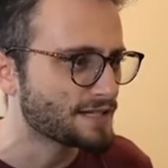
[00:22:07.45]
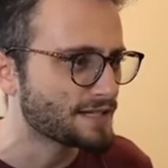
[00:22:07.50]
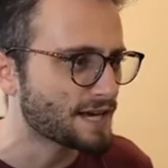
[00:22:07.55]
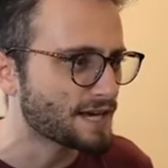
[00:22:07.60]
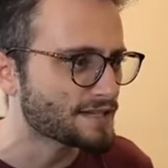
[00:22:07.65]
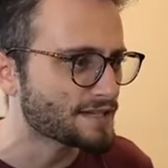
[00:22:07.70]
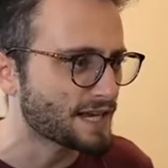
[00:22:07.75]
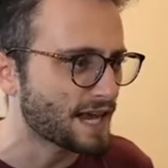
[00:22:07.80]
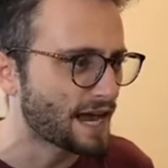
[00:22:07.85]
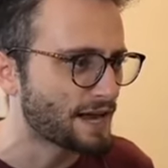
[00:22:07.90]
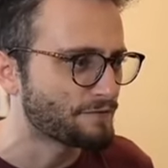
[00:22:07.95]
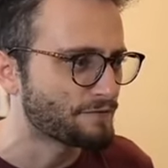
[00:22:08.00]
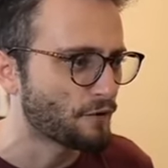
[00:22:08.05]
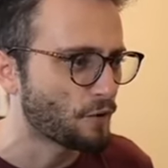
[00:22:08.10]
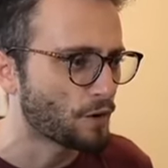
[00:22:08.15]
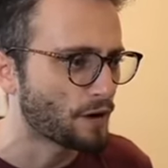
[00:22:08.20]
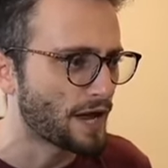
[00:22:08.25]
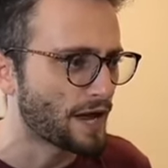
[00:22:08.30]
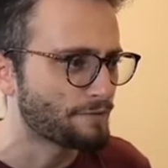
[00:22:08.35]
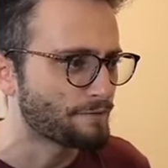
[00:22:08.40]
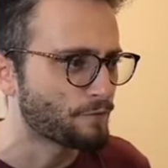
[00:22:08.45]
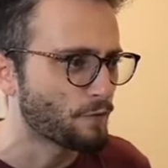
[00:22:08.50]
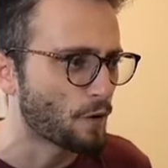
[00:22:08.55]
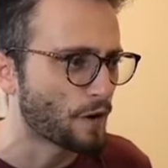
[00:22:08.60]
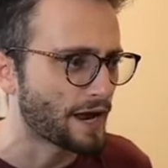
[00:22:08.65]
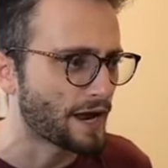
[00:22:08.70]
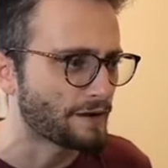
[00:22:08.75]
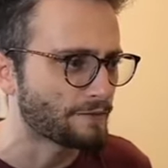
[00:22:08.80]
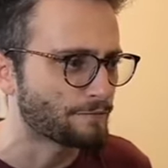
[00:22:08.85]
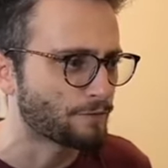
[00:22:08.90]
Yes. A four. A four.
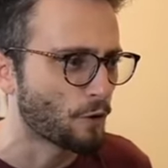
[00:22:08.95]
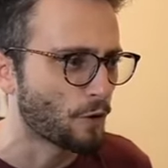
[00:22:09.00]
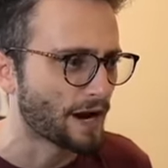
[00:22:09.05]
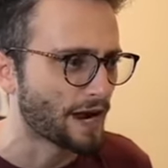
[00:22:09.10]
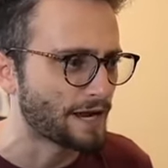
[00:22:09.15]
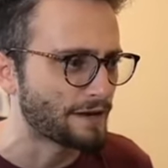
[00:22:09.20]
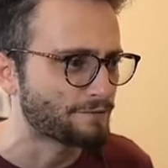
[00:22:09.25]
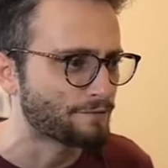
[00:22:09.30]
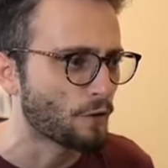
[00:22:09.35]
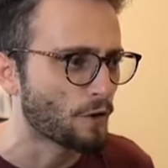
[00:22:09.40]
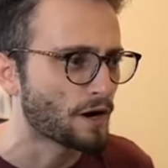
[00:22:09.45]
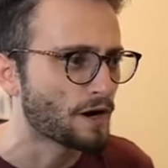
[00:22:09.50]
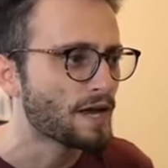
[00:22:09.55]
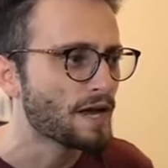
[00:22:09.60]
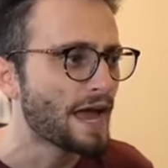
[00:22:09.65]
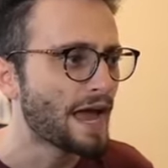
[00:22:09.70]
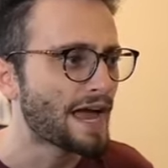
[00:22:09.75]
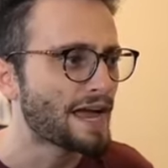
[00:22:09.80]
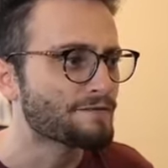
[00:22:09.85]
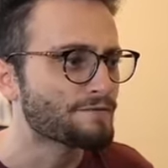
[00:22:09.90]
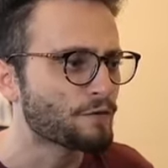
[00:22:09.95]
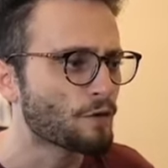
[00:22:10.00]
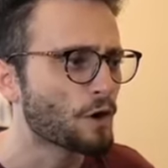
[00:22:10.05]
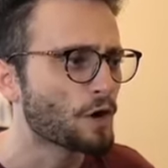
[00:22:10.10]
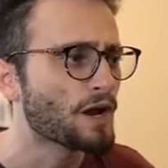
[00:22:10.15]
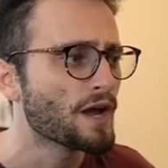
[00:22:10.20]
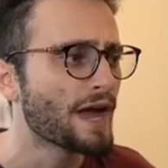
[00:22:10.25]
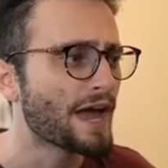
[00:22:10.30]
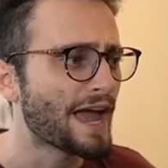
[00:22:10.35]
A four. A four. A four.